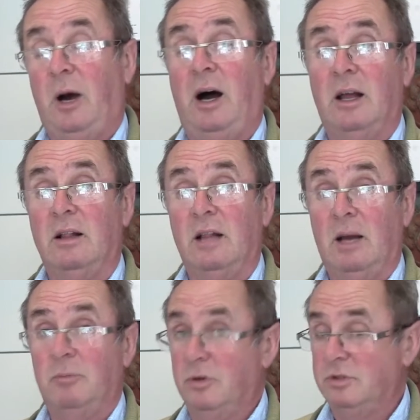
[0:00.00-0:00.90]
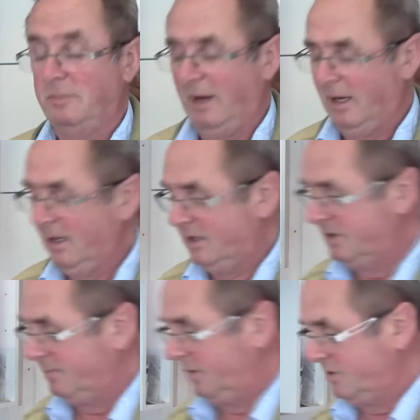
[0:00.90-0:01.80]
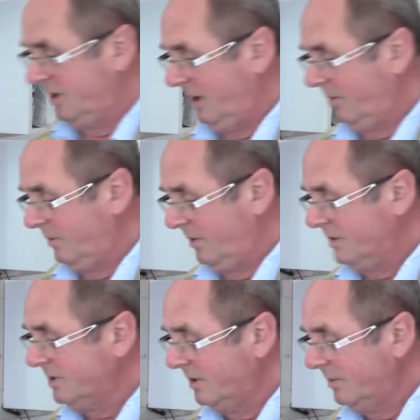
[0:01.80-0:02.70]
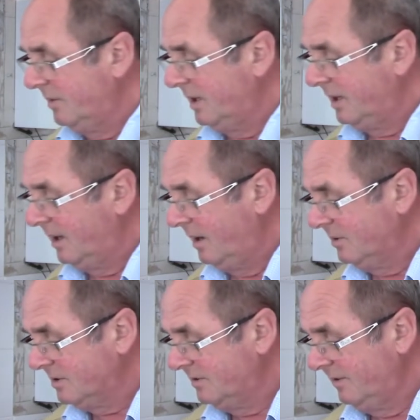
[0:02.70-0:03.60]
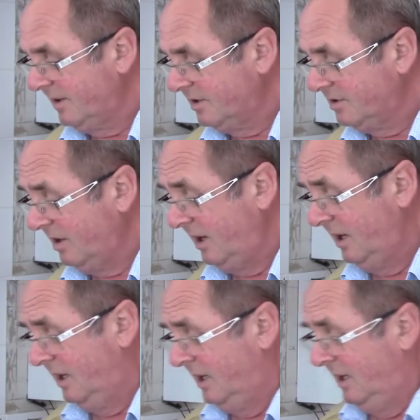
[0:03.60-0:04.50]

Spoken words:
pile and push it back in, I suppose is how it works. I don't really know, because I've never had to try.